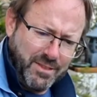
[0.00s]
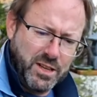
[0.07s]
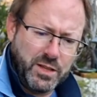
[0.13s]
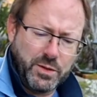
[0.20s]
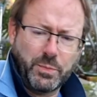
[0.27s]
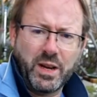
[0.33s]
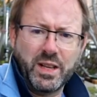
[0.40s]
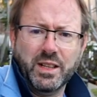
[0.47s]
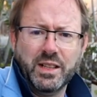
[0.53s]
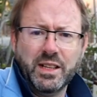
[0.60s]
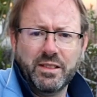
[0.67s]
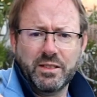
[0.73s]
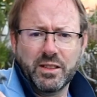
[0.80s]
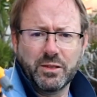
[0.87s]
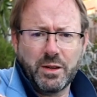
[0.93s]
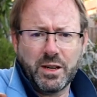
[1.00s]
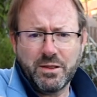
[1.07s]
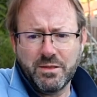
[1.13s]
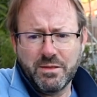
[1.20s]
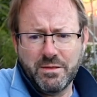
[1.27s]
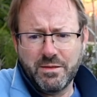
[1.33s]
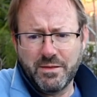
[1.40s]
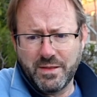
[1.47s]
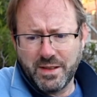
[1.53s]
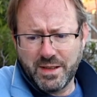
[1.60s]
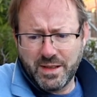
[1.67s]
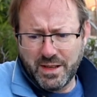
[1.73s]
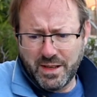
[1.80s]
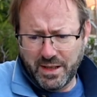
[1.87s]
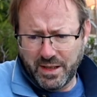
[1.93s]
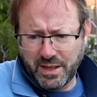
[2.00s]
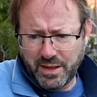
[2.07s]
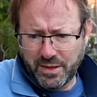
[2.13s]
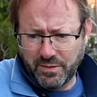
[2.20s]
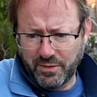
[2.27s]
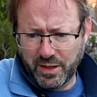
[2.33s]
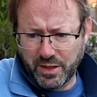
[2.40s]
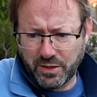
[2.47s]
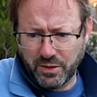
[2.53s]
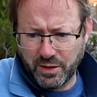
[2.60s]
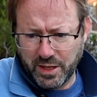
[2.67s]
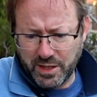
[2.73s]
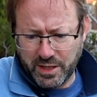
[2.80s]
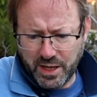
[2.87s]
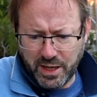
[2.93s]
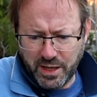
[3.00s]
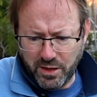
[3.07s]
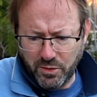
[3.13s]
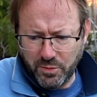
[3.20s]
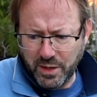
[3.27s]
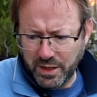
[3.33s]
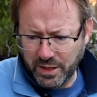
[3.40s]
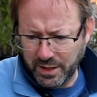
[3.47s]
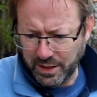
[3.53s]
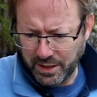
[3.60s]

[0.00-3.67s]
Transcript: Spray the leaves as well. Make sure they stay humid.